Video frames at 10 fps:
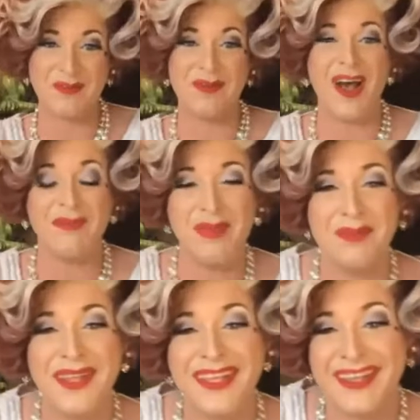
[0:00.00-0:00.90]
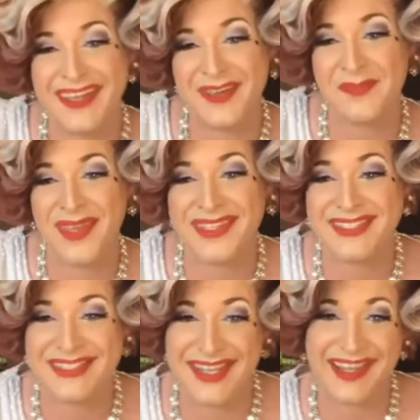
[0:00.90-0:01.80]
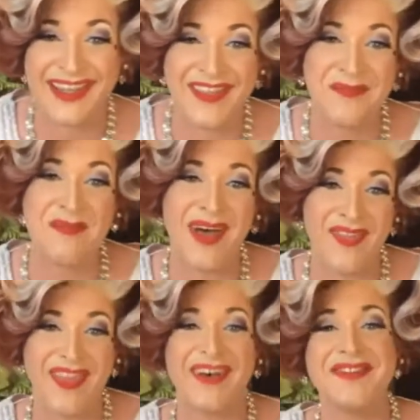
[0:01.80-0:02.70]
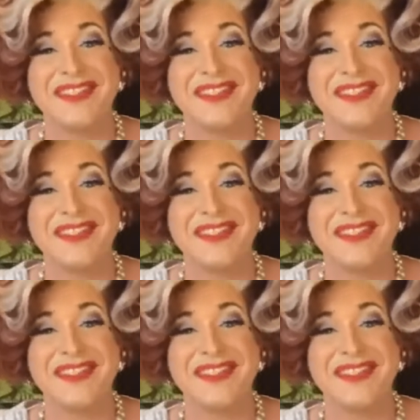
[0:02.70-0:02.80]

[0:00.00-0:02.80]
will probably hear me sing in the month of